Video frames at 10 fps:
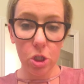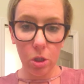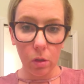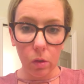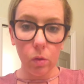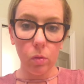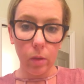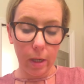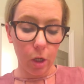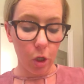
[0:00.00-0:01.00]
do
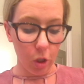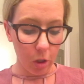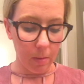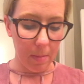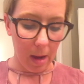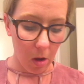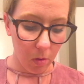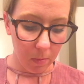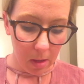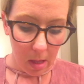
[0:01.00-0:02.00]
like a good amount.